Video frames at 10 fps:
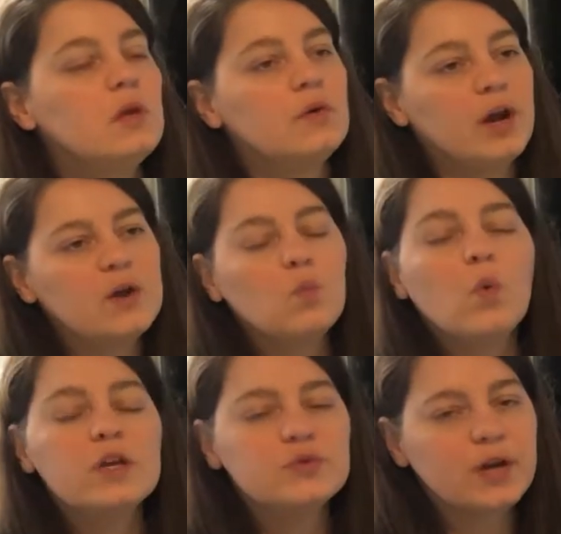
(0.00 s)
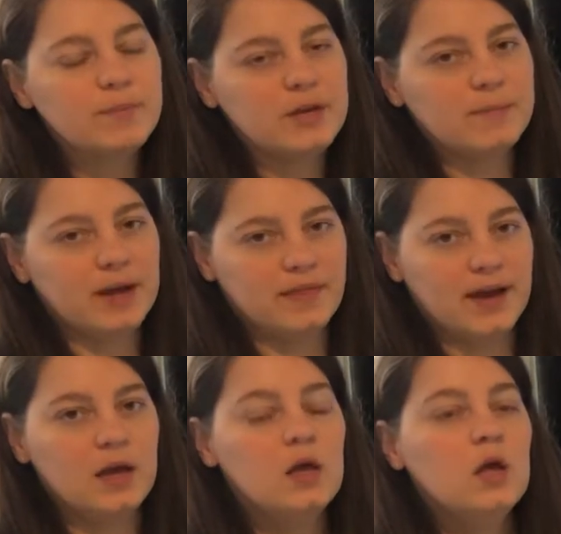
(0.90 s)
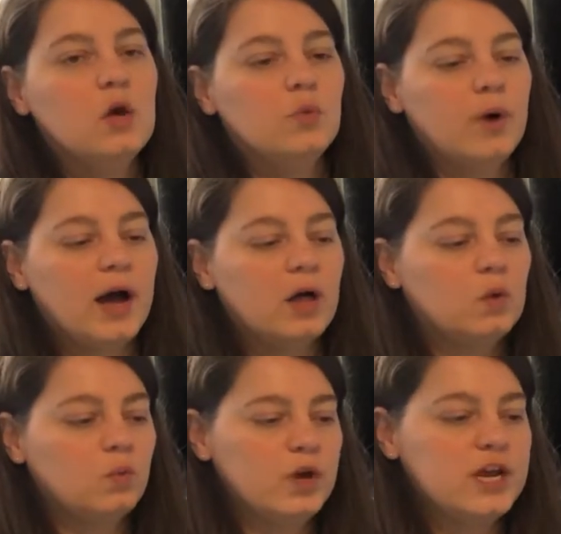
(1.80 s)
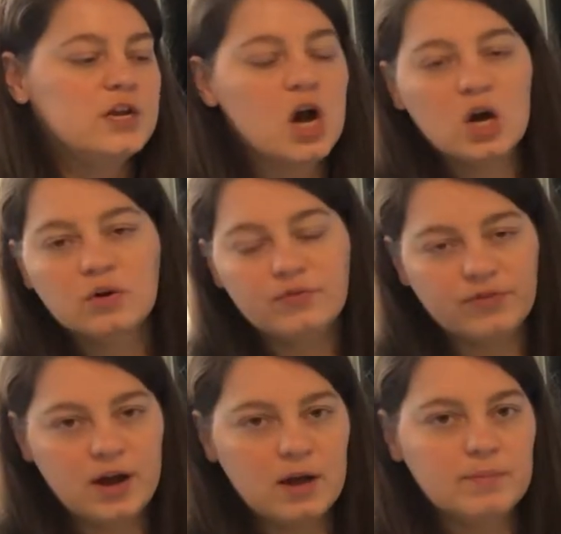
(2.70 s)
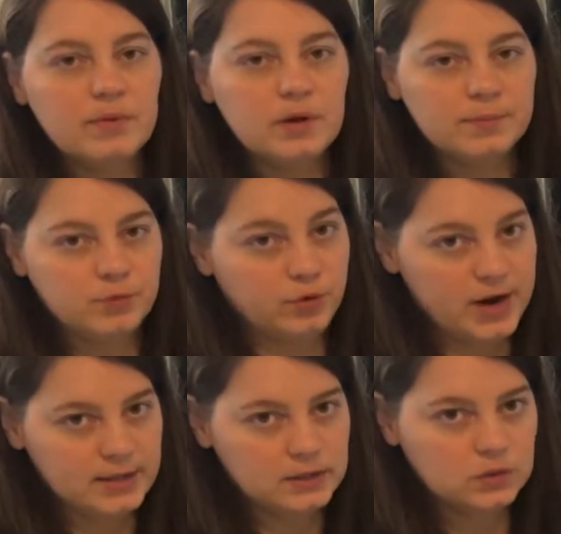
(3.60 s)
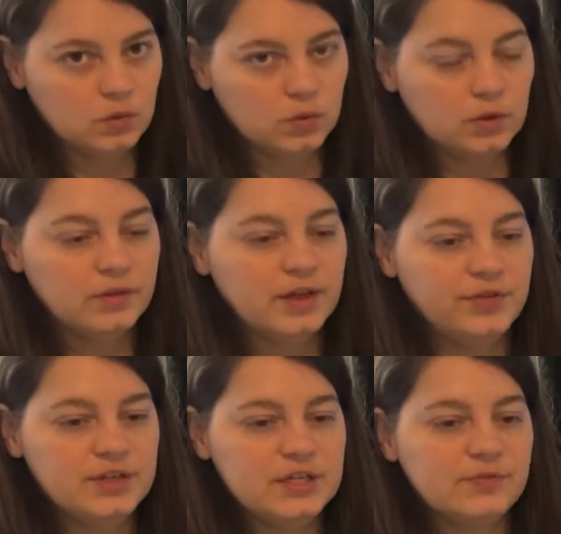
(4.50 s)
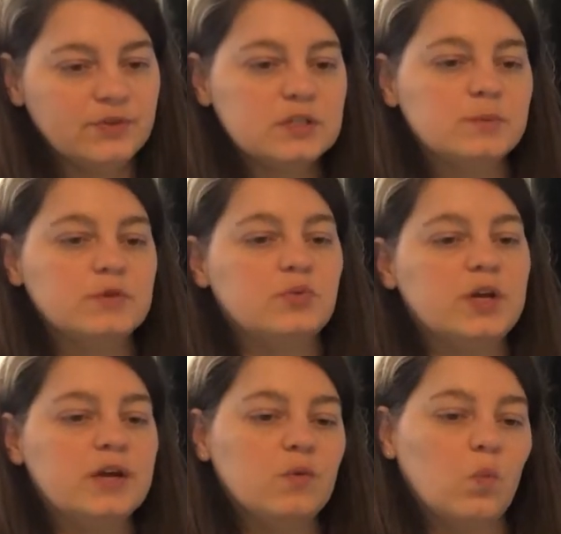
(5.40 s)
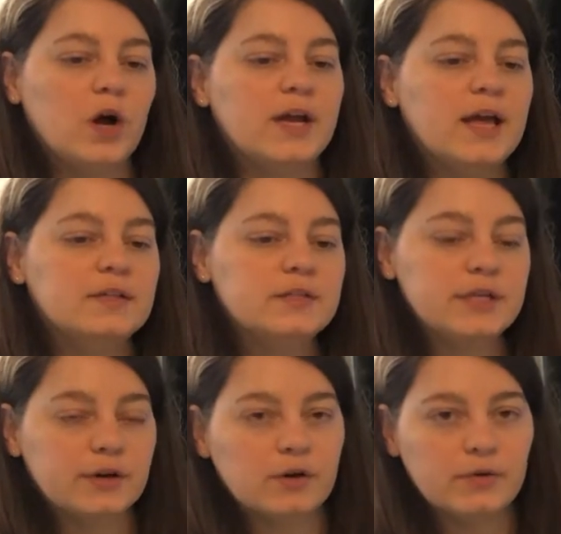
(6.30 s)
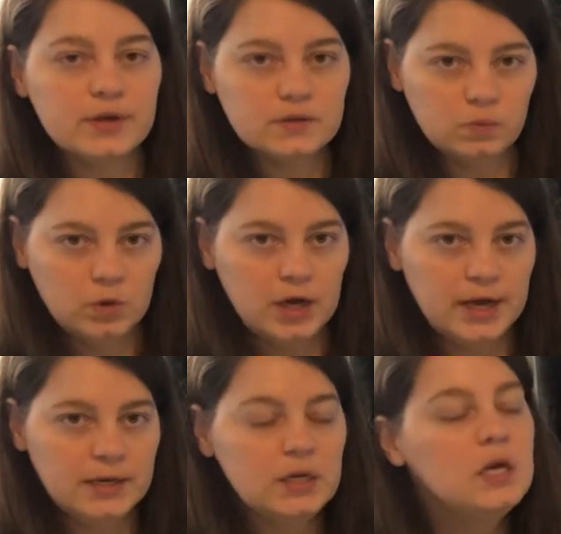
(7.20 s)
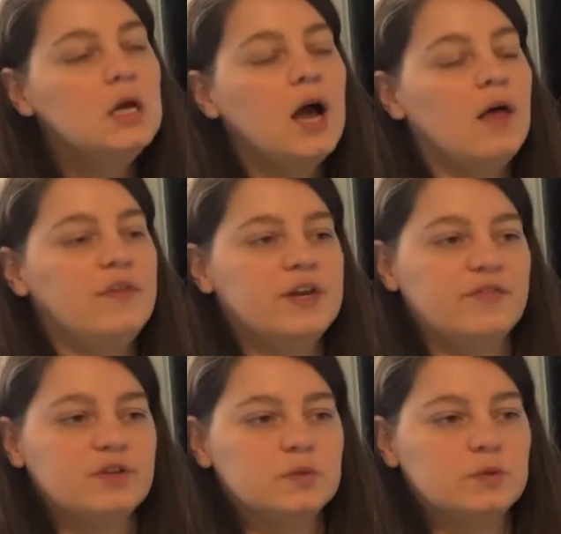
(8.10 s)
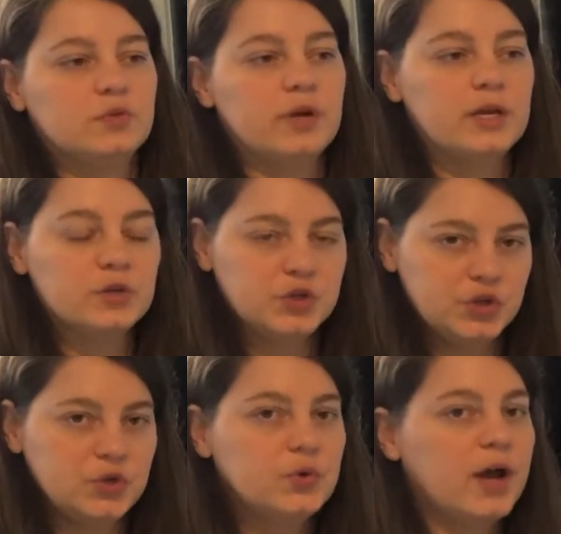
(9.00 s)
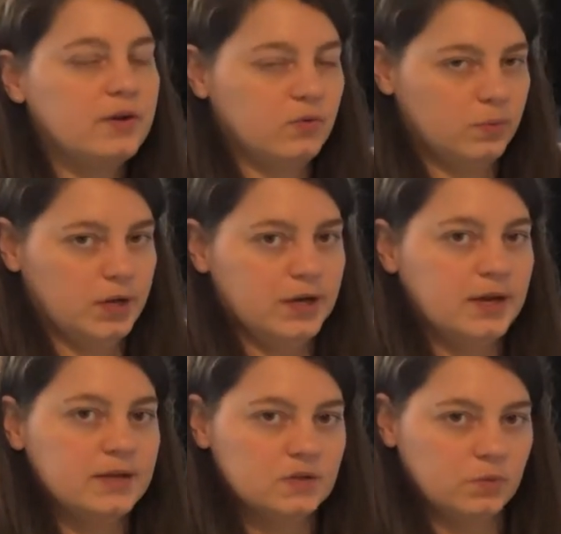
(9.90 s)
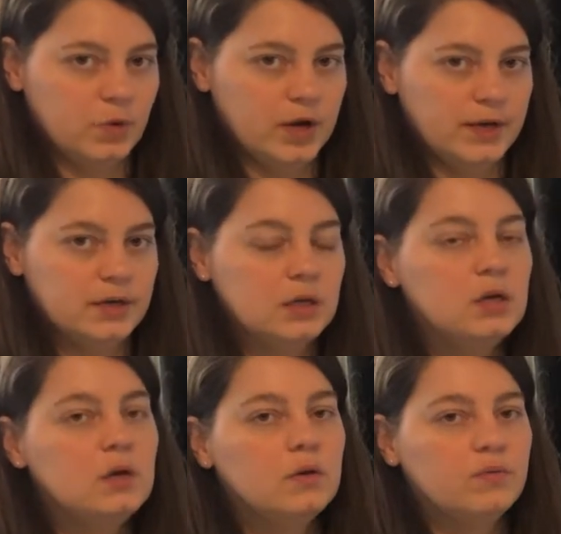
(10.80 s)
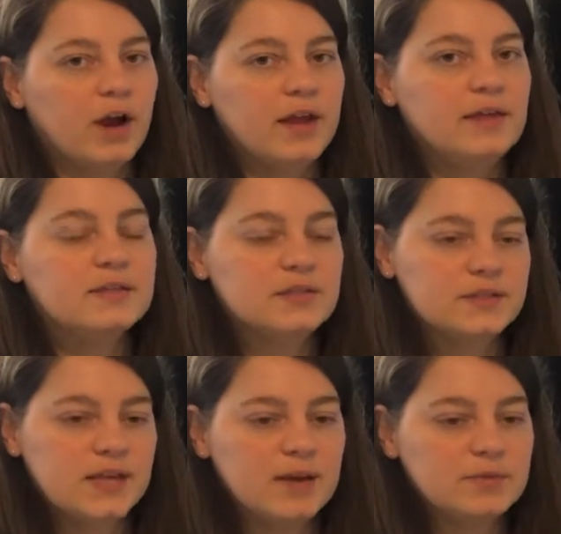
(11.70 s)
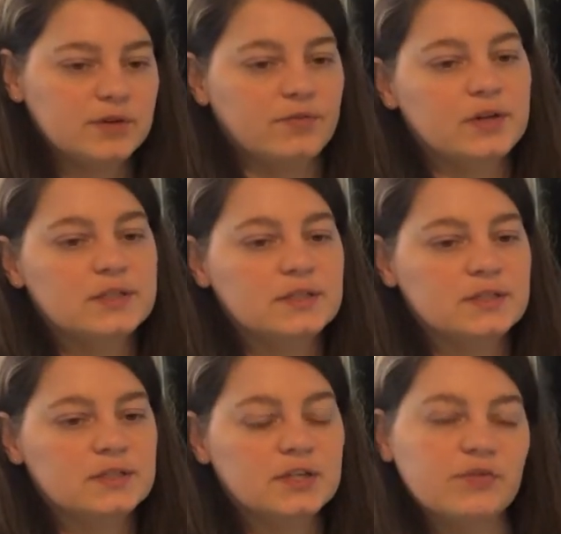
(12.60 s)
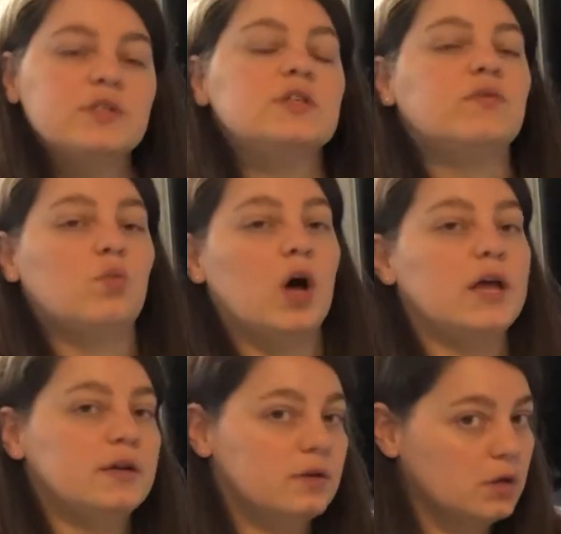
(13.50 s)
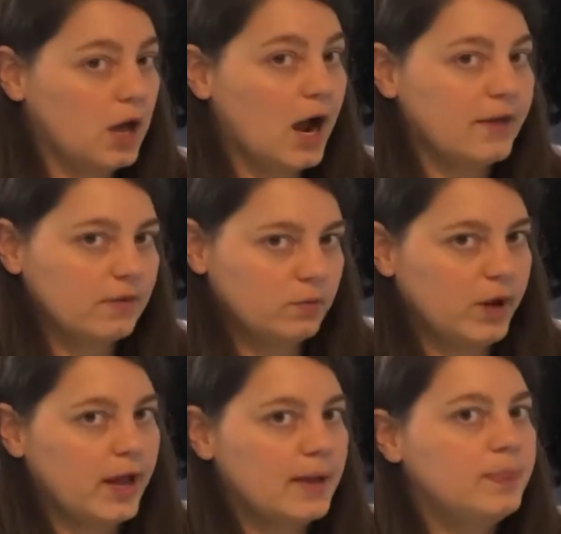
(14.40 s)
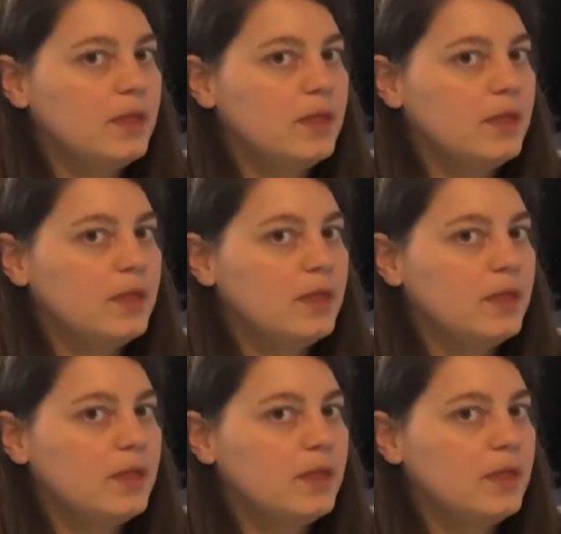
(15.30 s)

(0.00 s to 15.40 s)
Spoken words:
right? And what do I mean by that? Well, we know from grade school that the difference between 1 and 0 is 1, and the difference between 2 and 1 is 1, right? It's the same difference. It's a difference of 1 either way.